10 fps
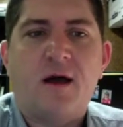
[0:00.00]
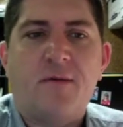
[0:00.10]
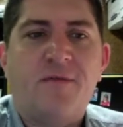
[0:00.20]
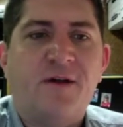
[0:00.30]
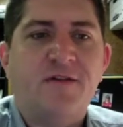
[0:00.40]

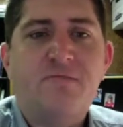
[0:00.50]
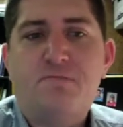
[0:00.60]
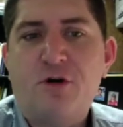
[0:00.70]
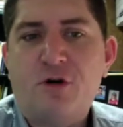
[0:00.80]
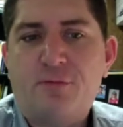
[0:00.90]
There's
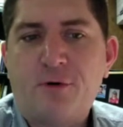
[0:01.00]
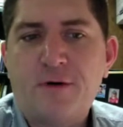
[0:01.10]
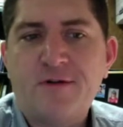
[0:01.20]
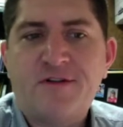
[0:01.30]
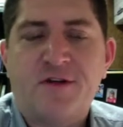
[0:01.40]

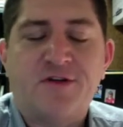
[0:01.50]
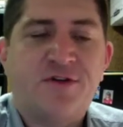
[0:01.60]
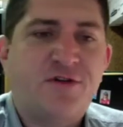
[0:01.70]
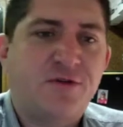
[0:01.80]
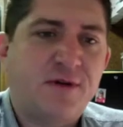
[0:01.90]
billboards,
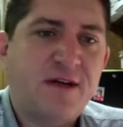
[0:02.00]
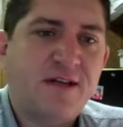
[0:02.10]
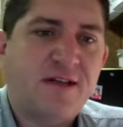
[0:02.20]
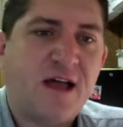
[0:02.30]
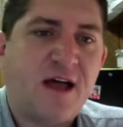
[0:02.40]
there's
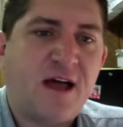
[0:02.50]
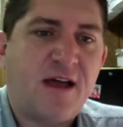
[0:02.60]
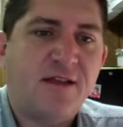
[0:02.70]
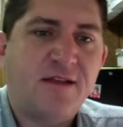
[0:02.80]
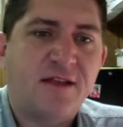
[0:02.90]
street
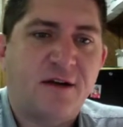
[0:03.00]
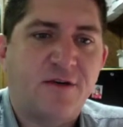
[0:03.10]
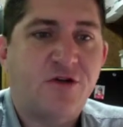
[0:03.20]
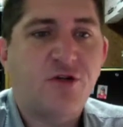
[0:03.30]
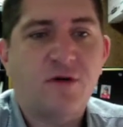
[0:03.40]
signs,
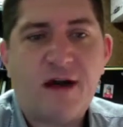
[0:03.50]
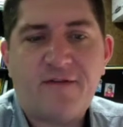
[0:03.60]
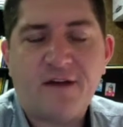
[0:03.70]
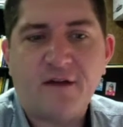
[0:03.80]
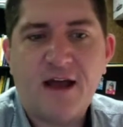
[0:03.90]
there's
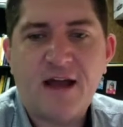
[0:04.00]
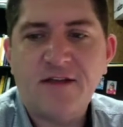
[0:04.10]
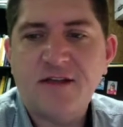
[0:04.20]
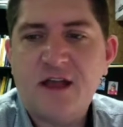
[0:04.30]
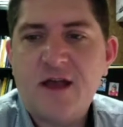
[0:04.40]
traffic
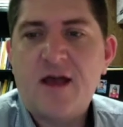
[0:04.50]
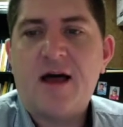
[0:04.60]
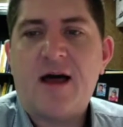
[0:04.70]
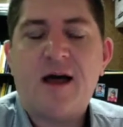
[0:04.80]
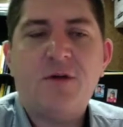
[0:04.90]
lights.
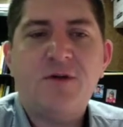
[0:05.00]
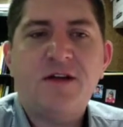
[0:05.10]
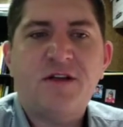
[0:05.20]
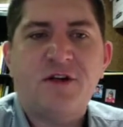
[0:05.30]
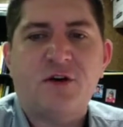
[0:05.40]
How do we
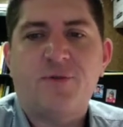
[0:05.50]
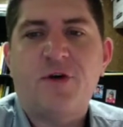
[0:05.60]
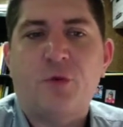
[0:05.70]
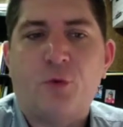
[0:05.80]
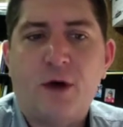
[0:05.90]

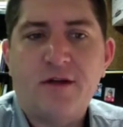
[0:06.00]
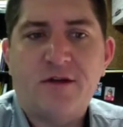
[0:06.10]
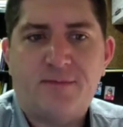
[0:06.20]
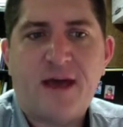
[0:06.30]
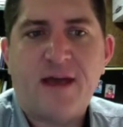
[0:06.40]
determine
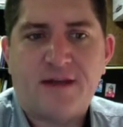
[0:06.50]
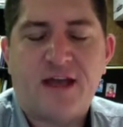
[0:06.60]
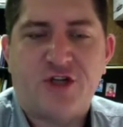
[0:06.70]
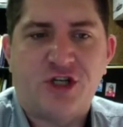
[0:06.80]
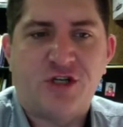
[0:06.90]
what to pay
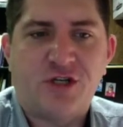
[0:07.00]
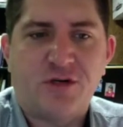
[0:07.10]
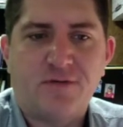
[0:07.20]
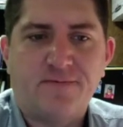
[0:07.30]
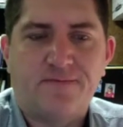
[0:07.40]
attention
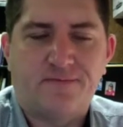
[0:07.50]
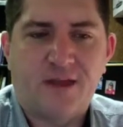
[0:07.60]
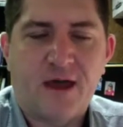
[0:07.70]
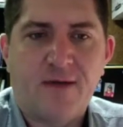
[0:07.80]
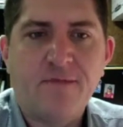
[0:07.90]
to?
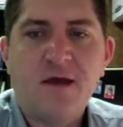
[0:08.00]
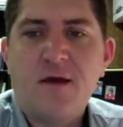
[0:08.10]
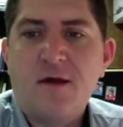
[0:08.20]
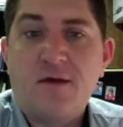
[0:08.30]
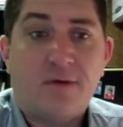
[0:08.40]
Okay,
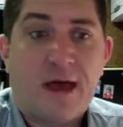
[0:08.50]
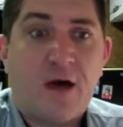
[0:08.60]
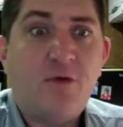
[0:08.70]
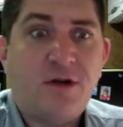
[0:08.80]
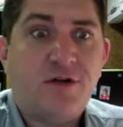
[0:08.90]

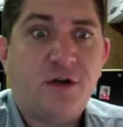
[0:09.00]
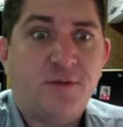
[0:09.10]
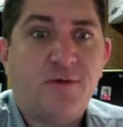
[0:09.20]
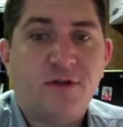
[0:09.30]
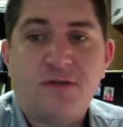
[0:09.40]
how we
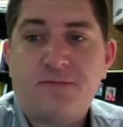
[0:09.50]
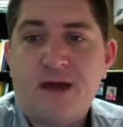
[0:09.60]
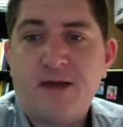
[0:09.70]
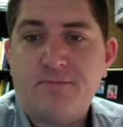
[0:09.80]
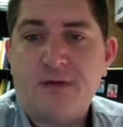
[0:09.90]
determine what to
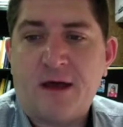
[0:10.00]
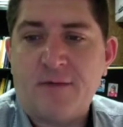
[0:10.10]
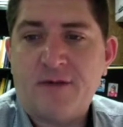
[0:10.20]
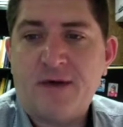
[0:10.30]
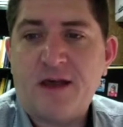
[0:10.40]
pay
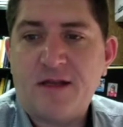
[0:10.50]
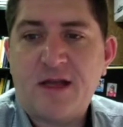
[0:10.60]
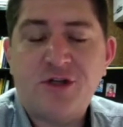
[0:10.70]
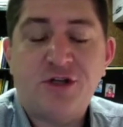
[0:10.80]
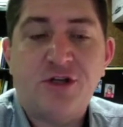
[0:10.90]

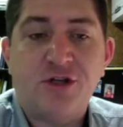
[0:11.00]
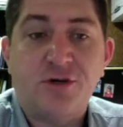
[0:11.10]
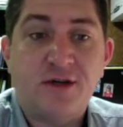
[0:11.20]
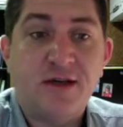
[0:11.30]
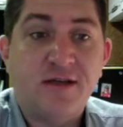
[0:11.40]
attention
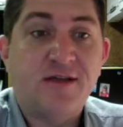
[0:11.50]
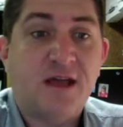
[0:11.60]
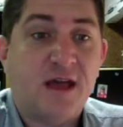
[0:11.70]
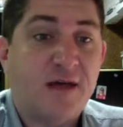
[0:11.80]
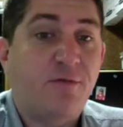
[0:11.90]
to
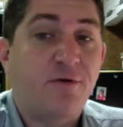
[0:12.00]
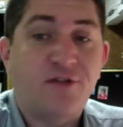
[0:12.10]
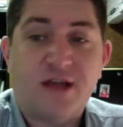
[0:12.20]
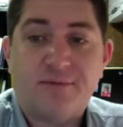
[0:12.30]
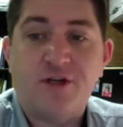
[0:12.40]
is a
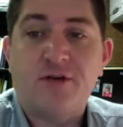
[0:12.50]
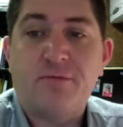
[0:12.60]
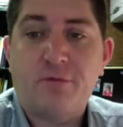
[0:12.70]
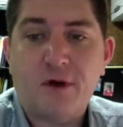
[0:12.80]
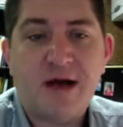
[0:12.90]

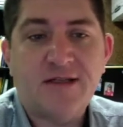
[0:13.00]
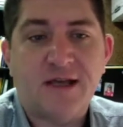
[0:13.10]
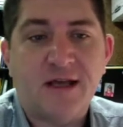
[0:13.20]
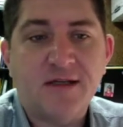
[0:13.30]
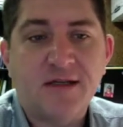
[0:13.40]
perception
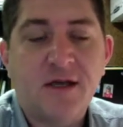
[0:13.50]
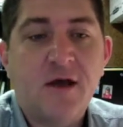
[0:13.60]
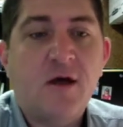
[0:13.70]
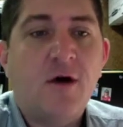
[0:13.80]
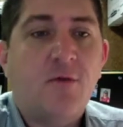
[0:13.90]
process.
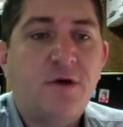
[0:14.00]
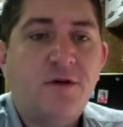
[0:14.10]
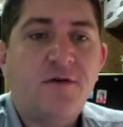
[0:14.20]
We do